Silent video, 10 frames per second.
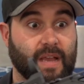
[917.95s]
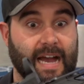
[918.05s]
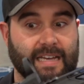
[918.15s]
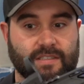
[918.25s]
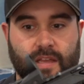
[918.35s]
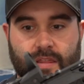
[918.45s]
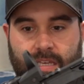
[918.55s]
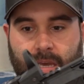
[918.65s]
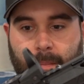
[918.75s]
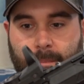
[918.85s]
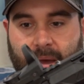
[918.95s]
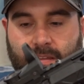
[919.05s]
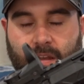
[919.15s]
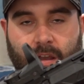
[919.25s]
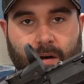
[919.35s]
as the
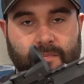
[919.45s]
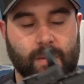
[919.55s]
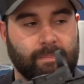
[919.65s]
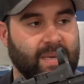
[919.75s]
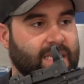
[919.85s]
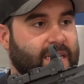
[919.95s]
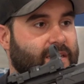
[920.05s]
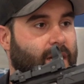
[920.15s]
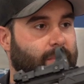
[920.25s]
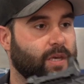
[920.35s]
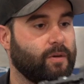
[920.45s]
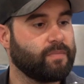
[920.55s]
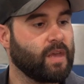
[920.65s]
Battle Arms PDW.